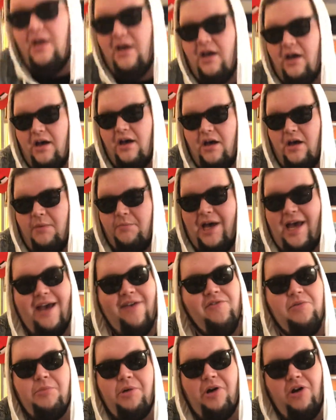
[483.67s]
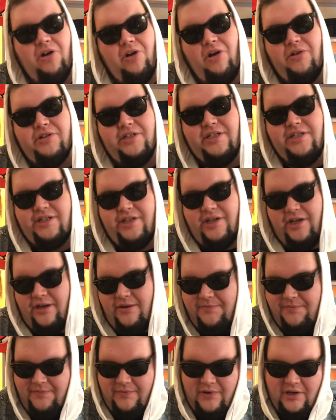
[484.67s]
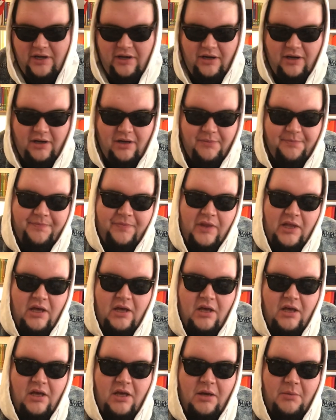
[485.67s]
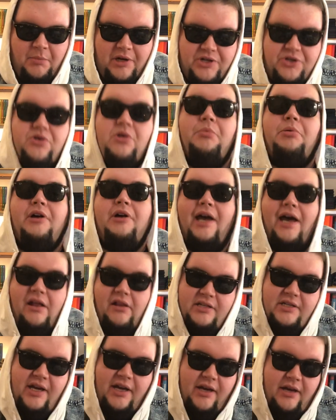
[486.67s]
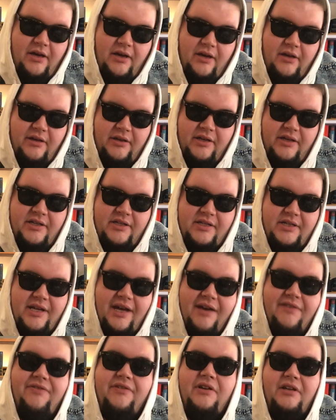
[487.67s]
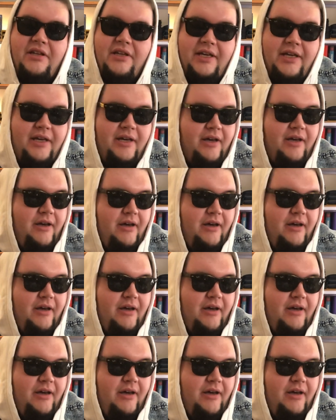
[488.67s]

I haven't bought Altis yet, but triple Galatea is definitely,